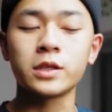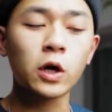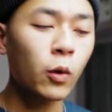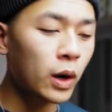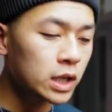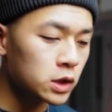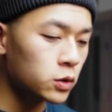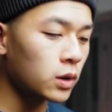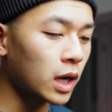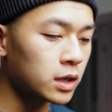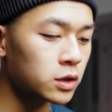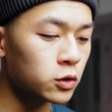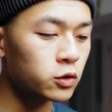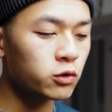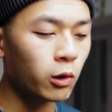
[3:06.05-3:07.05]
No, I do
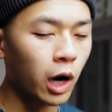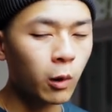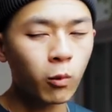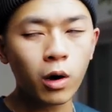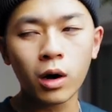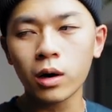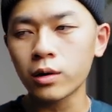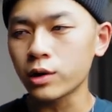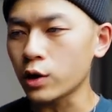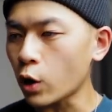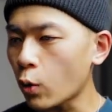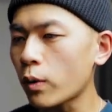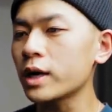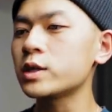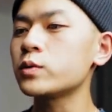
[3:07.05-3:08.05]
not do drywall.
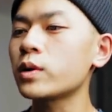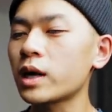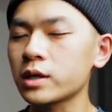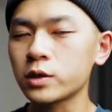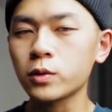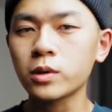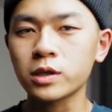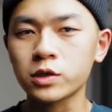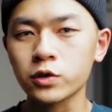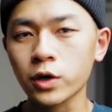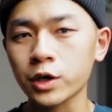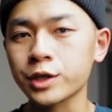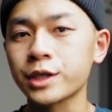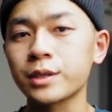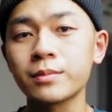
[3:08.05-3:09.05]
No, I do not do
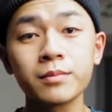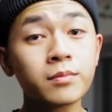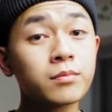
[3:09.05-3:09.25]
construction,